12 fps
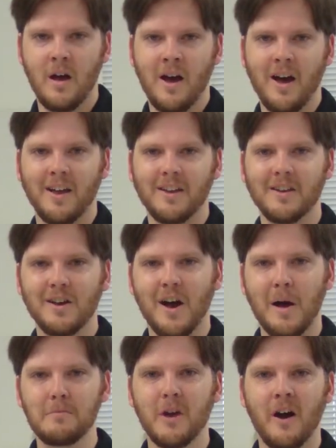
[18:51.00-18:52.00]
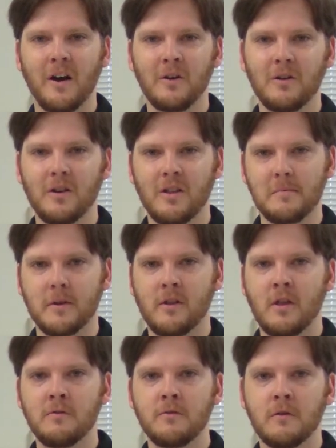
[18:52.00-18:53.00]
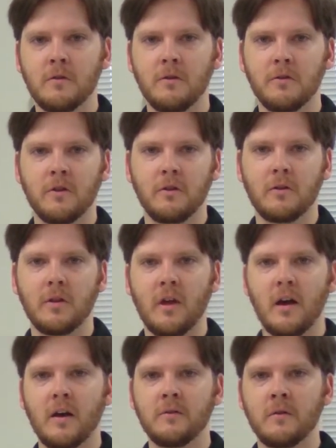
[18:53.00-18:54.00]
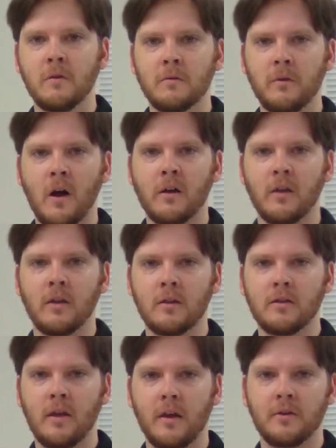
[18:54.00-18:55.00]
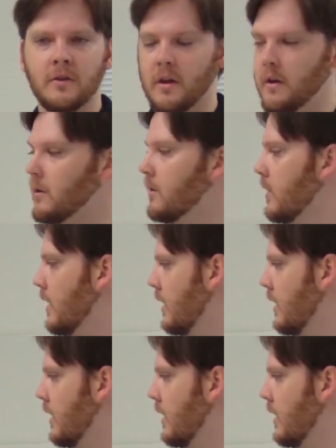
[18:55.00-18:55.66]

Hi, I'm Kyle, and I'm going to introduce you to the Hydro Rocket test cell.